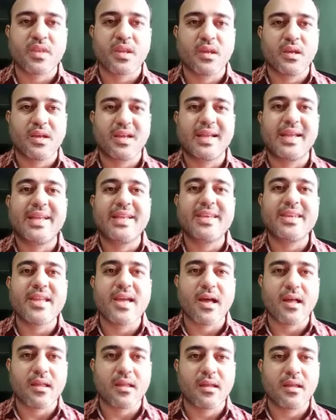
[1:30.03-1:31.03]

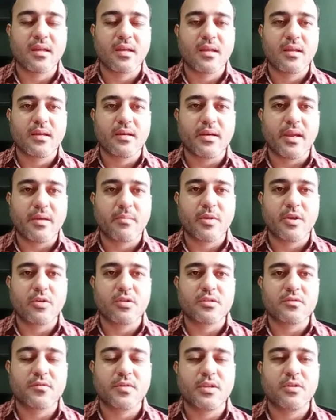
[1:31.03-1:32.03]
India, right,
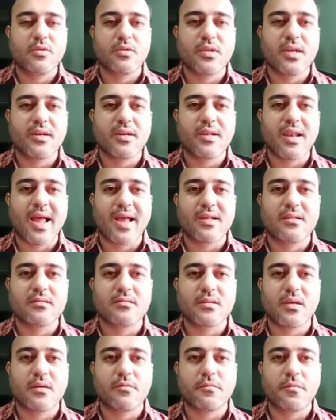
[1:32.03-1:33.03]
because we know that lions
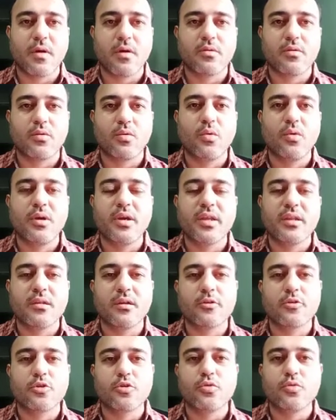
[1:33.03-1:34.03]
are found only in the
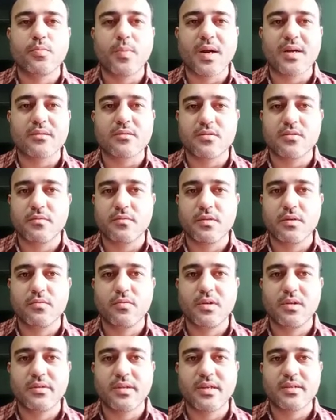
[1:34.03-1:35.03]
two parts of the
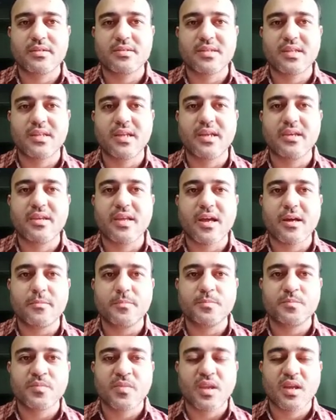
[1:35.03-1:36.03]
world, that is in India,
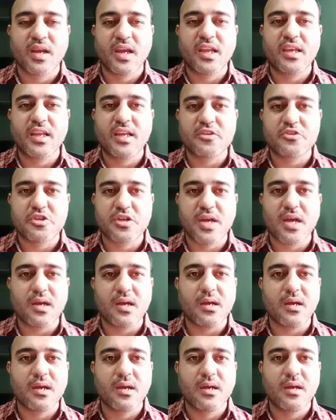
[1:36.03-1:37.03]
in Asia,
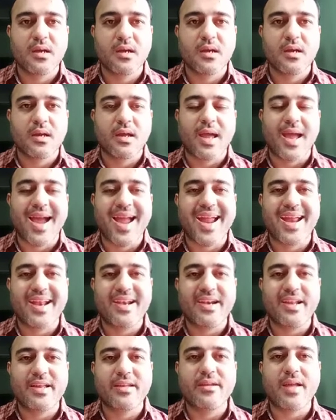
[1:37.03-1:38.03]
and
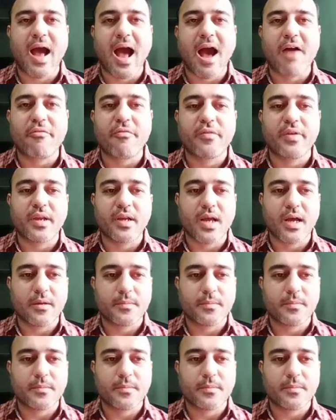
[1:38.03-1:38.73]
in Africa.